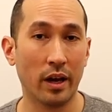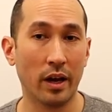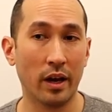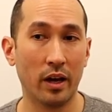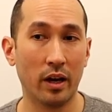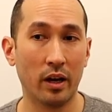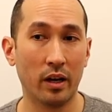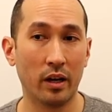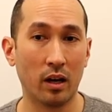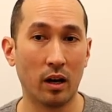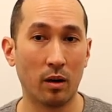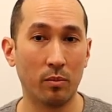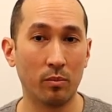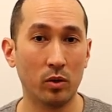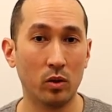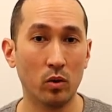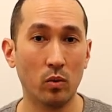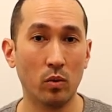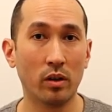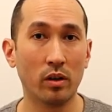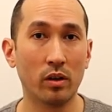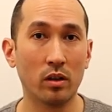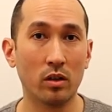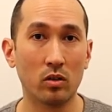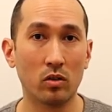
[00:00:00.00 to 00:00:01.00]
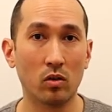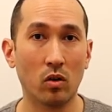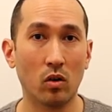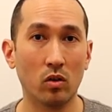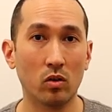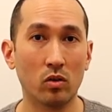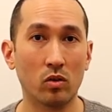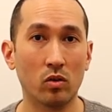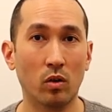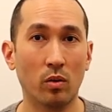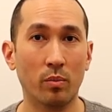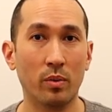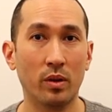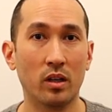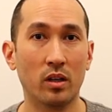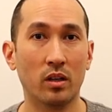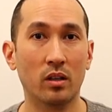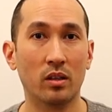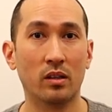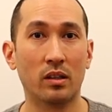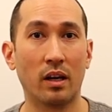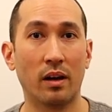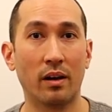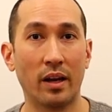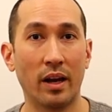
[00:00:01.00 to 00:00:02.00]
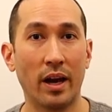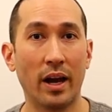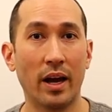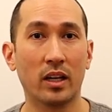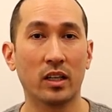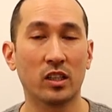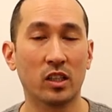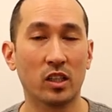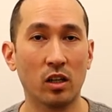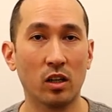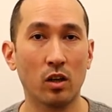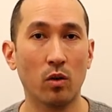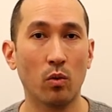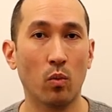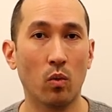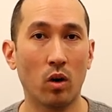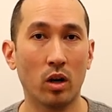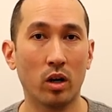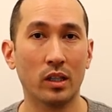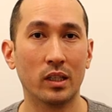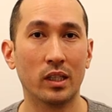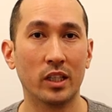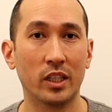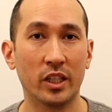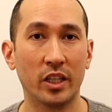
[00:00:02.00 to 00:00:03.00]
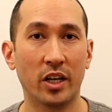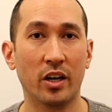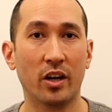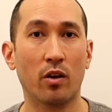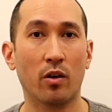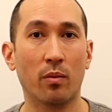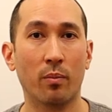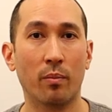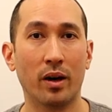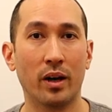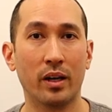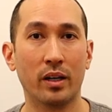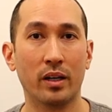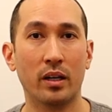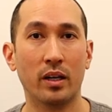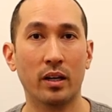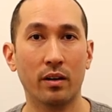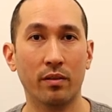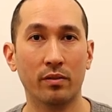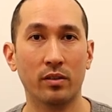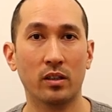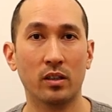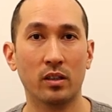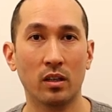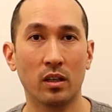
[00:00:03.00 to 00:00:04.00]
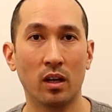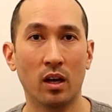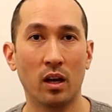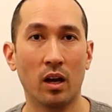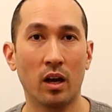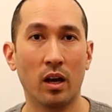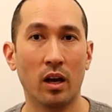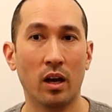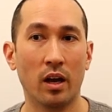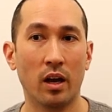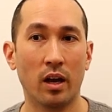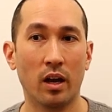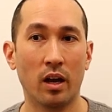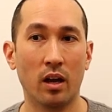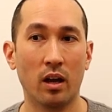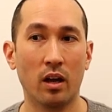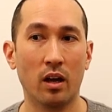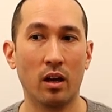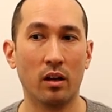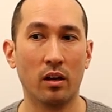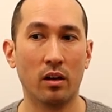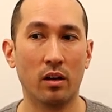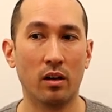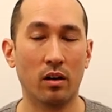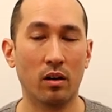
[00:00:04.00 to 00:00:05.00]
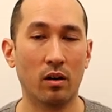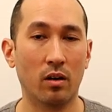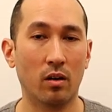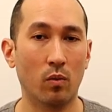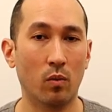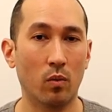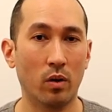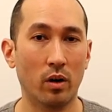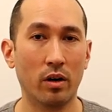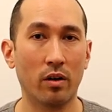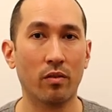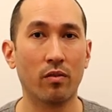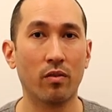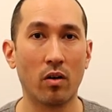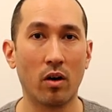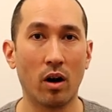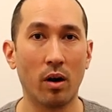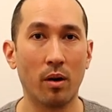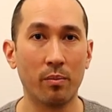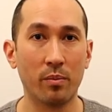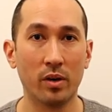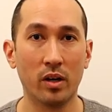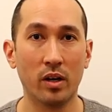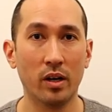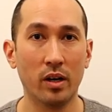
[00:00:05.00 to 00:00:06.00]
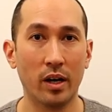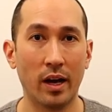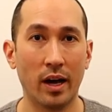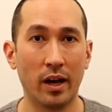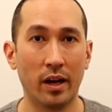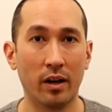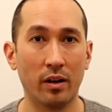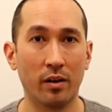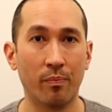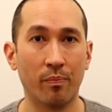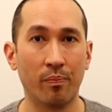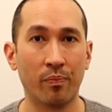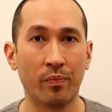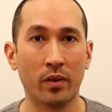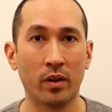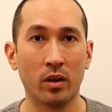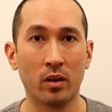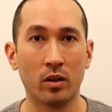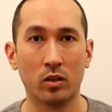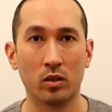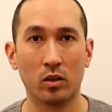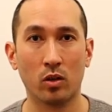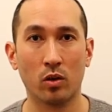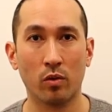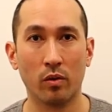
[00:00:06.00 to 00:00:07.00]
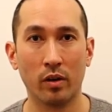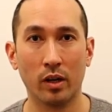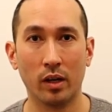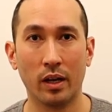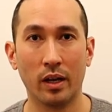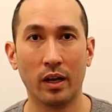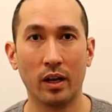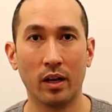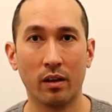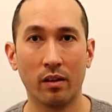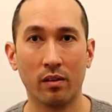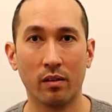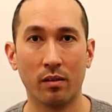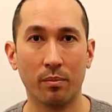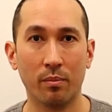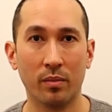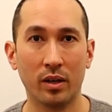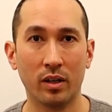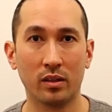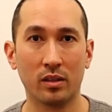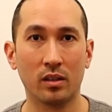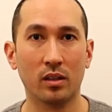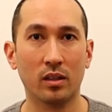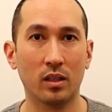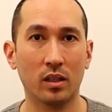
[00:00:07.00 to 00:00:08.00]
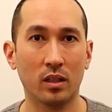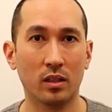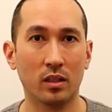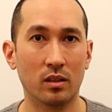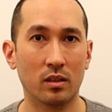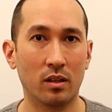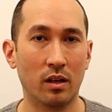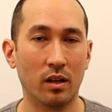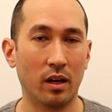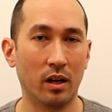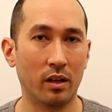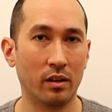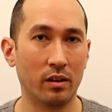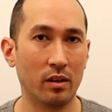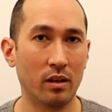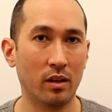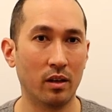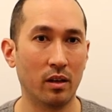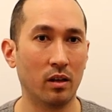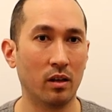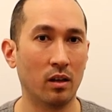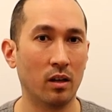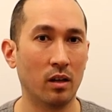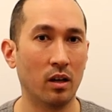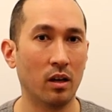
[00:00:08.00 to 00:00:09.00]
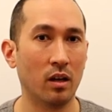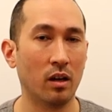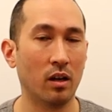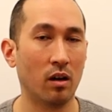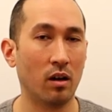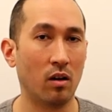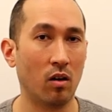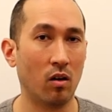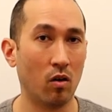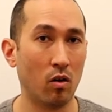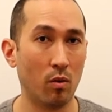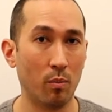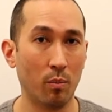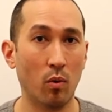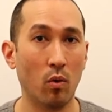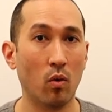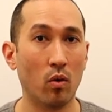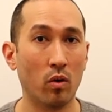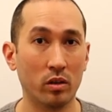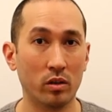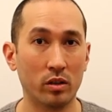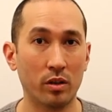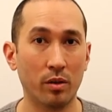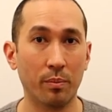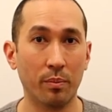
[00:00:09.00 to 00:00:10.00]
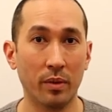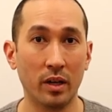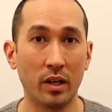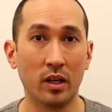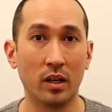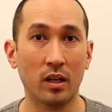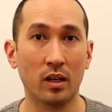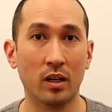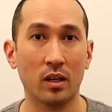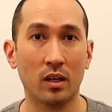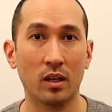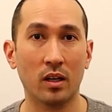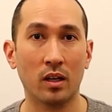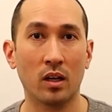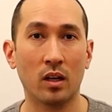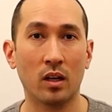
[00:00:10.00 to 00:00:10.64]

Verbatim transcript: And I'm doing this also because I actually want to share my gifts and uh, whatever I'm good at to relay the messages that I think are important to me.